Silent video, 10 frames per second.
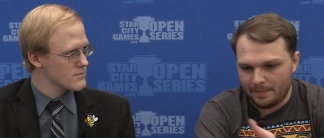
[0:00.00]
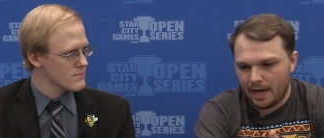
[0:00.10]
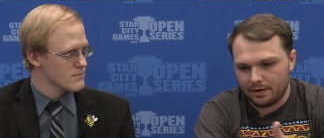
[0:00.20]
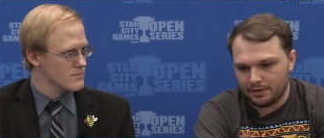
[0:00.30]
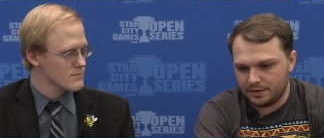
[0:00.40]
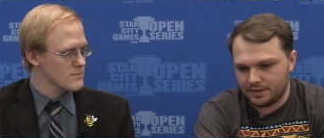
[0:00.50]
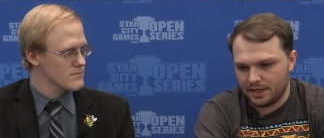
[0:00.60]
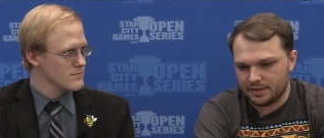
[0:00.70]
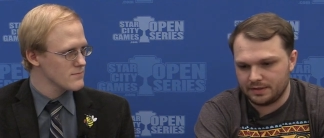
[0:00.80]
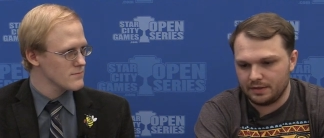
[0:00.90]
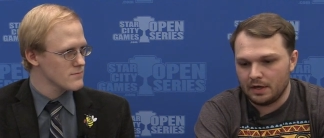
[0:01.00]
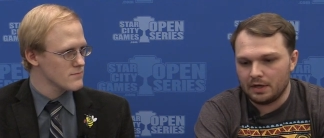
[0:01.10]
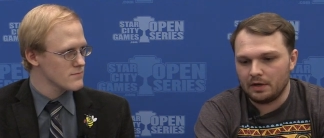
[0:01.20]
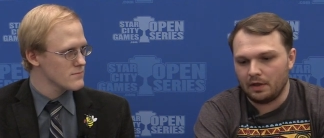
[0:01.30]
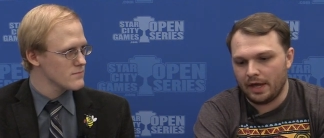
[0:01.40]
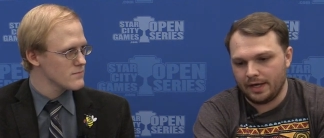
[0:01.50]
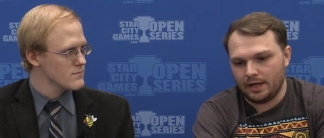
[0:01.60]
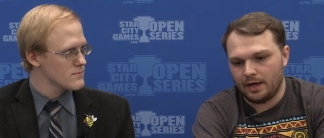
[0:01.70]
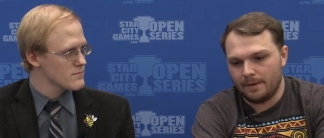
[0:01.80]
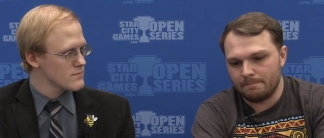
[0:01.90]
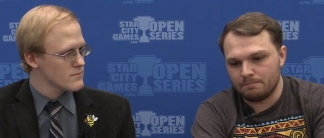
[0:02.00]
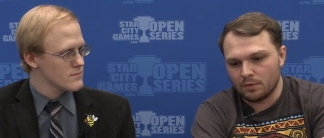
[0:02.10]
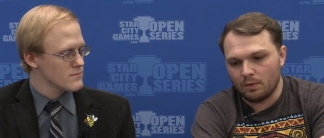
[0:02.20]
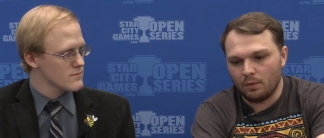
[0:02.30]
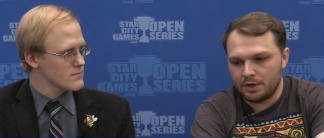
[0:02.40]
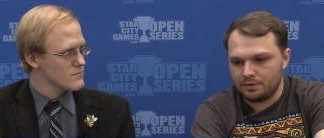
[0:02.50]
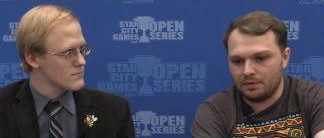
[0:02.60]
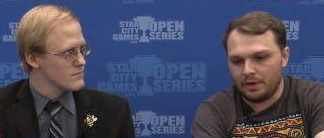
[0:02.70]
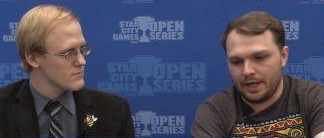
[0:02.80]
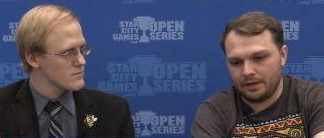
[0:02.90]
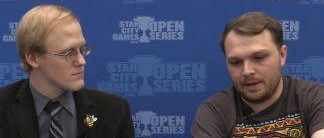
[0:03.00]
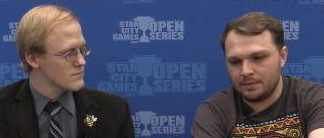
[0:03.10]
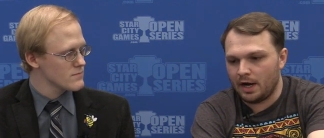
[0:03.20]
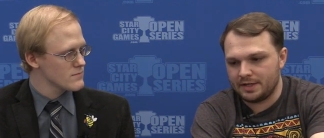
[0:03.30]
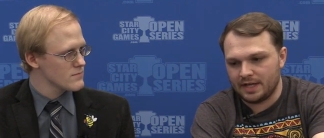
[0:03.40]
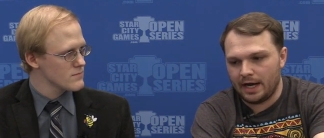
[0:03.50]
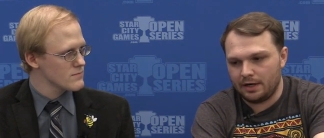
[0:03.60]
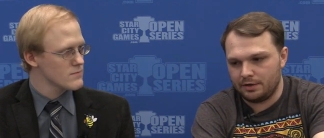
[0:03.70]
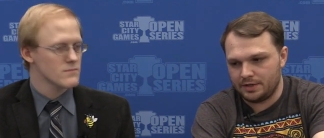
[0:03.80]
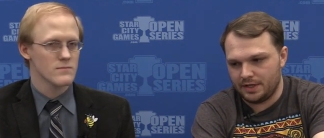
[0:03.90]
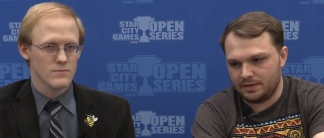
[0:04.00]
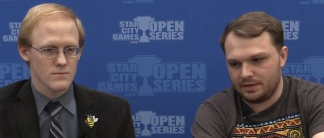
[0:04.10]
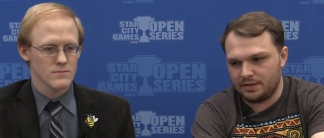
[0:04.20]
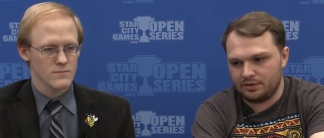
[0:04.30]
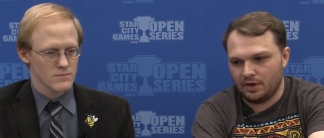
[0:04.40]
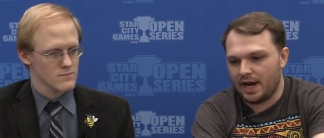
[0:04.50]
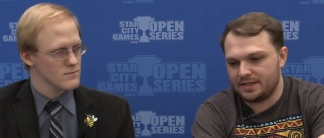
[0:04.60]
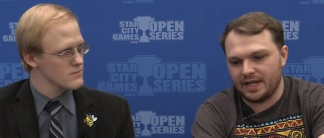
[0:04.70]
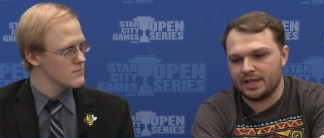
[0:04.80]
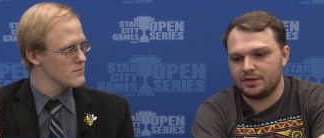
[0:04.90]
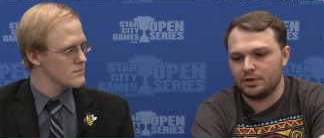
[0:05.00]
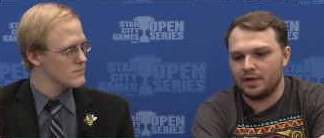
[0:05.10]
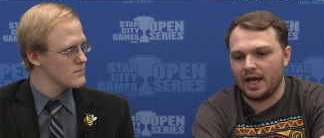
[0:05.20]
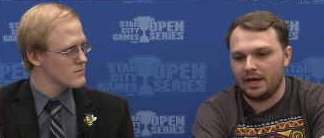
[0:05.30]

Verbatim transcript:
Speaker 1: pattern is just like. Um, one like hypnotic siren or just stratus dancer and you kind